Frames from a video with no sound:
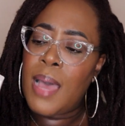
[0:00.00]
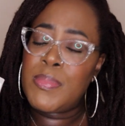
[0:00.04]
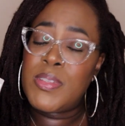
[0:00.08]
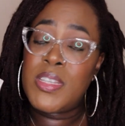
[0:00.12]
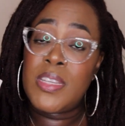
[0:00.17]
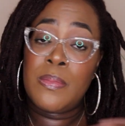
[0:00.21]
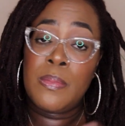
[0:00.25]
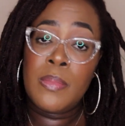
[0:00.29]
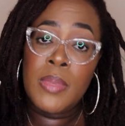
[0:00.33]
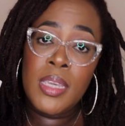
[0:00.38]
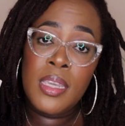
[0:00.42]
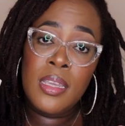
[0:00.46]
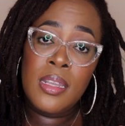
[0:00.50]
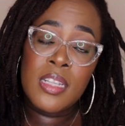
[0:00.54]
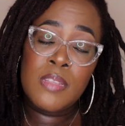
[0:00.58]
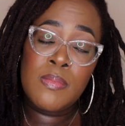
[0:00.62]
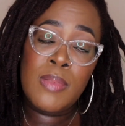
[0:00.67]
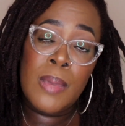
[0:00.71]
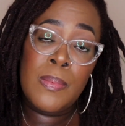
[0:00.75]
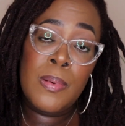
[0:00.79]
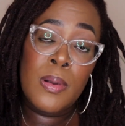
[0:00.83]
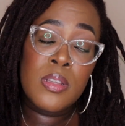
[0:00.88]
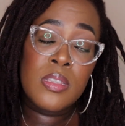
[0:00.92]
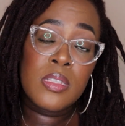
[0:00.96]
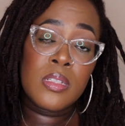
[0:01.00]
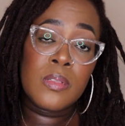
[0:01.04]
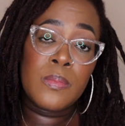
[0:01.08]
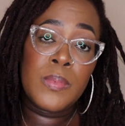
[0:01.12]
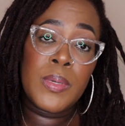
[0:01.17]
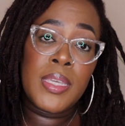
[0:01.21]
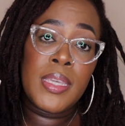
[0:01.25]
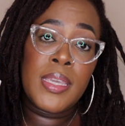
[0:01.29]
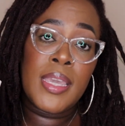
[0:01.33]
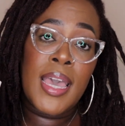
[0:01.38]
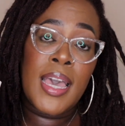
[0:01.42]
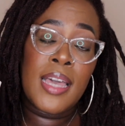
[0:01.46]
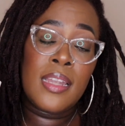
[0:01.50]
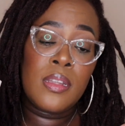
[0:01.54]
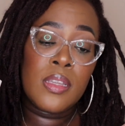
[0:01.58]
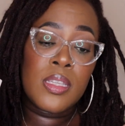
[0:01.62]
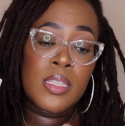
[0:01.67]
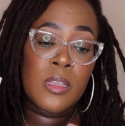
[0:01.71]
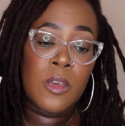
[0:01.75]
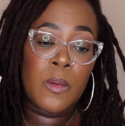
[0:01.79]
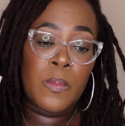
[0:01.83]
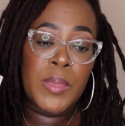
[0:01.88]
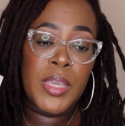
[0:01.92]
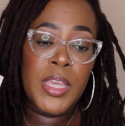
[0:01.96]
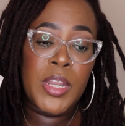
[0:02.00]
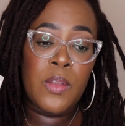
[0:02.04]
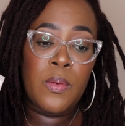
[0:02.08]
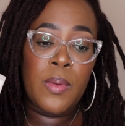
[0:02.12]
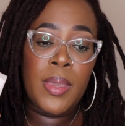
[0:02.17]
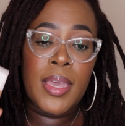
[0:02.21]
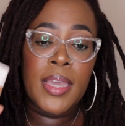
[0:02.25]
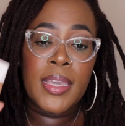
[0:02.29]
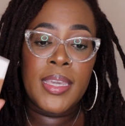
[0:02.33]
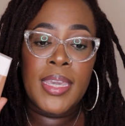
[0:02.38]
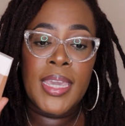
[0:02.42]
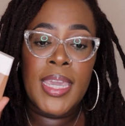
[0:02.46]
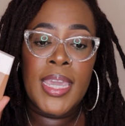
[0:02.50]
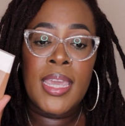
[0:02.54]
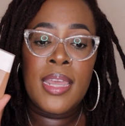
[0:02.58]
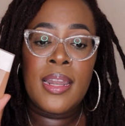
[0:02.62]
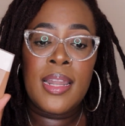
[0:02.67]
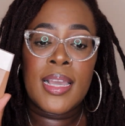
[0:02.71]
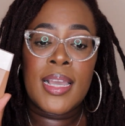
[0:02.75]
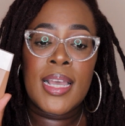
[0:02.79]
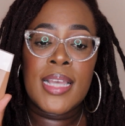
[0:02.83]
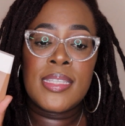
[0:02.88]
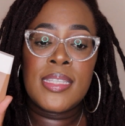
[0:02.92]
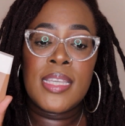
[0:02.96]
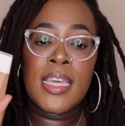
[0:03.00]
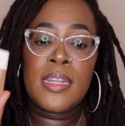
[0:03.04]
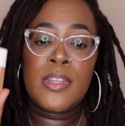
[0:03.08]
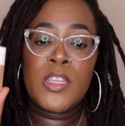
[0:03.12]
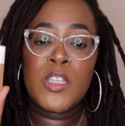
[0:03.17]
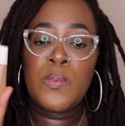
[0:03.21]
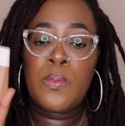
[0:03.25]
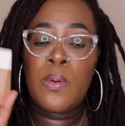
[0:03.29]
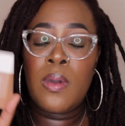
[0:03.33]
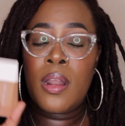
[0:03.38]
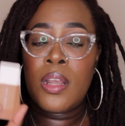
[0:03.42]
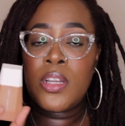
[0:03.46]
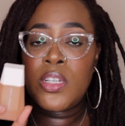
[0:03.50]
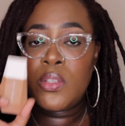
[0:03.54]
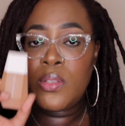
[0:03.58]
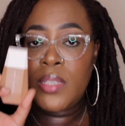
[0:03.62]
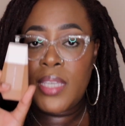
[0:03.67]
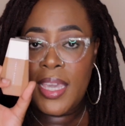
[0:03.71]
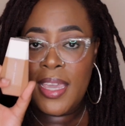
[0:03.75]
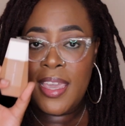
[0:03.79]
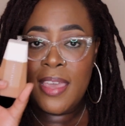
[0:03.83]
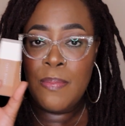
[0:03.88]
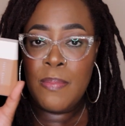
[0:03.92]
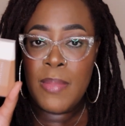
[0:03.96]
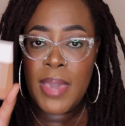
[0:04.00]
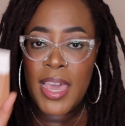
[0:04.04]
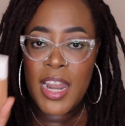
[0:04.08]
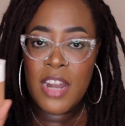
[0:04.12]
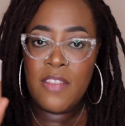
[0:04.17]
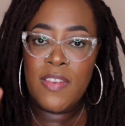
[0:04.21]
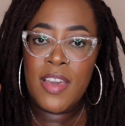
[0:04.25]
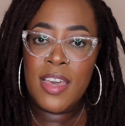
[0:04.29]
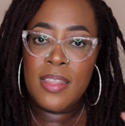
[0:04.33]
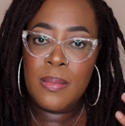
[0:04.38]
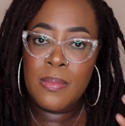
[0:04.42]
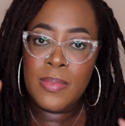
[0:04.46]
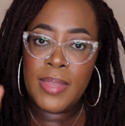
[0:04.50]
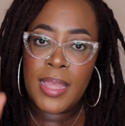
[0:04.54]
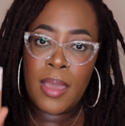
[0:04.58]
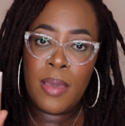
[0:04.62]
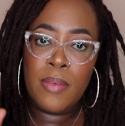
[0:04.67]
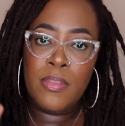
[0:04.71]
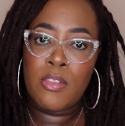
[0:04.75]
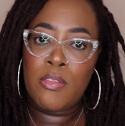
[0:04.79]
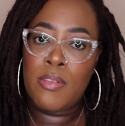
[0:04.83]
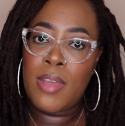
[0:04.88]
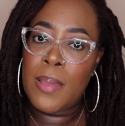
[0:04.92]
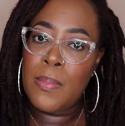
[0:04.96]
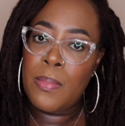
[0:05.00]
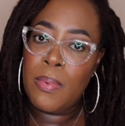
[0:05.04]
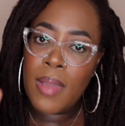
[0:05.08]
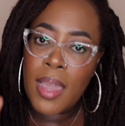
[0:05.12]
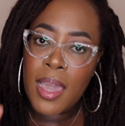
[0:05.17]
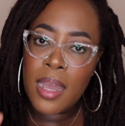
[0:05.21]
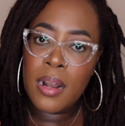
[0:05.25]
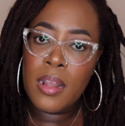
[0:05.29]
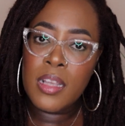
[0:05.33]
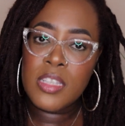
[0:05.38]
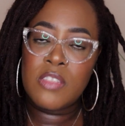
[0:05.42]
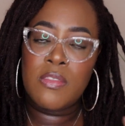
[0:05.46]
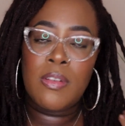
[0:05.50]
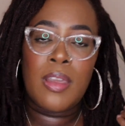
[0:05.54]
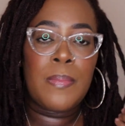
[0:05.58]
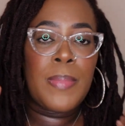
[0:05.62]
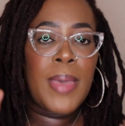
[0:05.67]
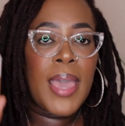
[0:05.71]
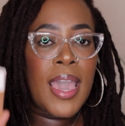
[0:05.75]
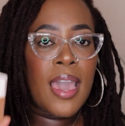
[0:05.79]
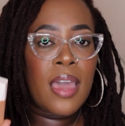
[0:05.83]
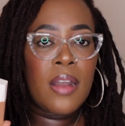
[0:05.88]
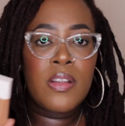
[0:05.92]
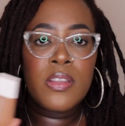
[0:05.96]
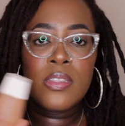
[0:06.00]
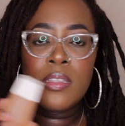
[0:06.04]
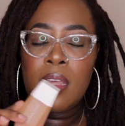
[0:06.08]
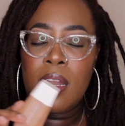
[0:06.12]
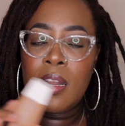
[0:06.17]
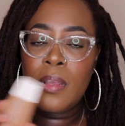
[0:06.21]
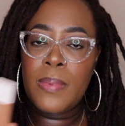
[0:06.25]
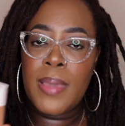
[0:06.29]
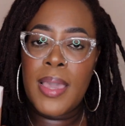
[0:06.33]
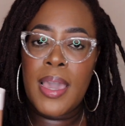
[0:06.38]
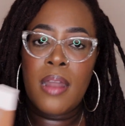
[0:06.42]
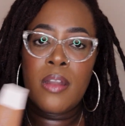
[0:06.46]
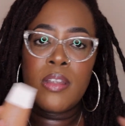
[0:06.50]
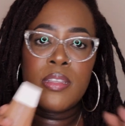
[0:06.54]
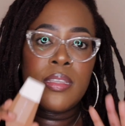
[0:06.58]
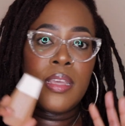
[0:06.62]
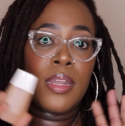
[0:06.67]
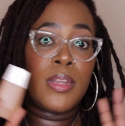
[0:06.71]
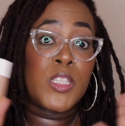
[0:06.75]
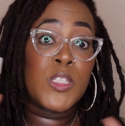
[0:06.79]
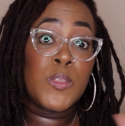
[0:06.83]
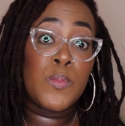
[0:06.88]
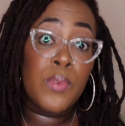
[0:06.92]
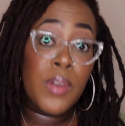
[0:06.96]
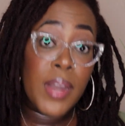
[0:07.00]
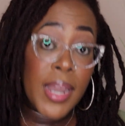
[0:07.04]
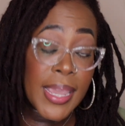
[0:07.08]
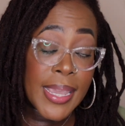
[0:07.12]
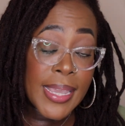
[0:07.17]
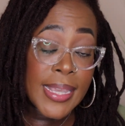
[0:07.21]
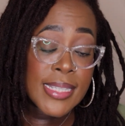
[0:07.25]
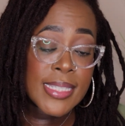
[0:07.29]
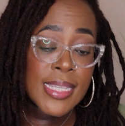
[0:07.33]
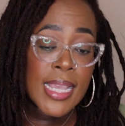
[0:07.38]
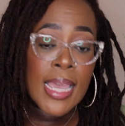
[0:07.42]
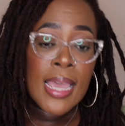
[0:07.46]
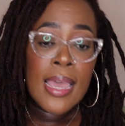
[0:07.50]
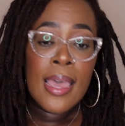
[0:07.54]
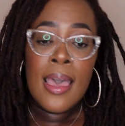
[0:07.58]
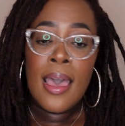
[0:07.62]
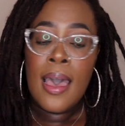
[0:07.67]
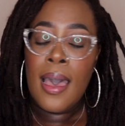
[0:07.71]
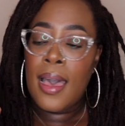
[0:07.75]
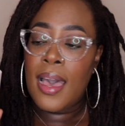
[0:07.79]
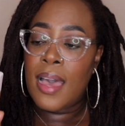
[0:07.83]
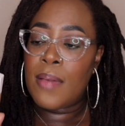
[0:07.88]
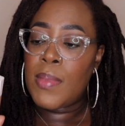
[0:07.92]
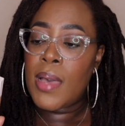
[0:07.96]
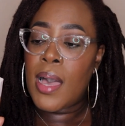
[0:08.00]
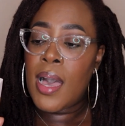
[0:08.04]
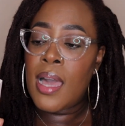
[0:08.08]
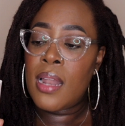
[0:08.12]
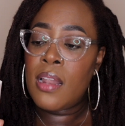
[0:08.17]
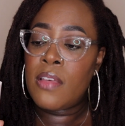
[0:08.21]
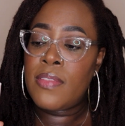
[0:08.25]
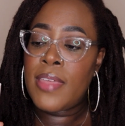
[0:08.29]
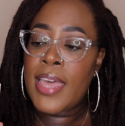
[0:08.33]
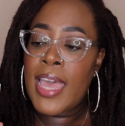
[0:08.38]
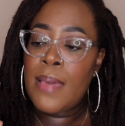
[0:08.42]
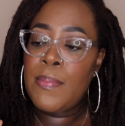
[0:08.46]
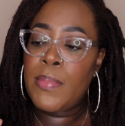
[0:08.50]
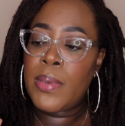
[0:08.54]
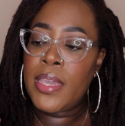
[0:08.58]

To me, it's my personal opinion how it looks on me anyway. Again, like I said, these products, you can mattify them down with the right products, the right powder, setting sprays, all of that.